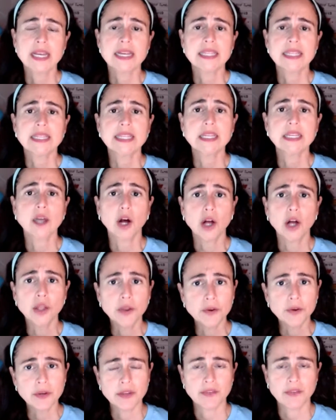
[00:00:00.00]
The
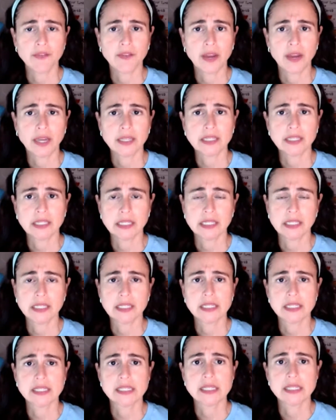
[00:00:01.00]
other effect
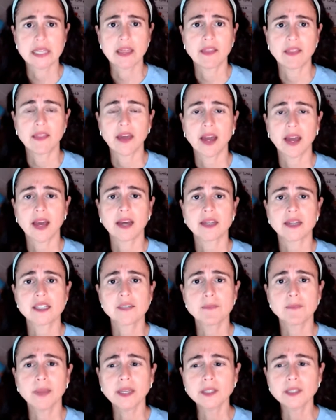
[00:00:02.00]
is that,
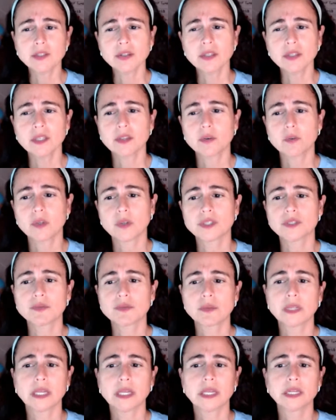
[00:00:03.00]
especially the ones
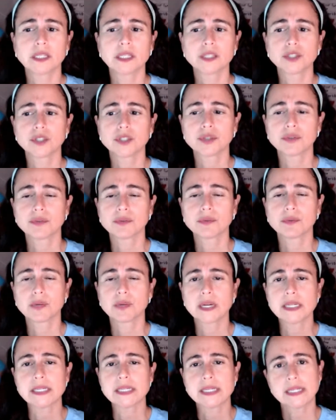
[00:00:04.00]
related to
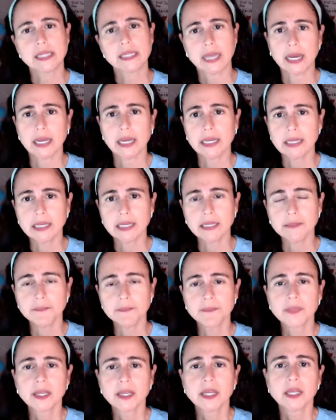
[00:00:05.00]
anxiety,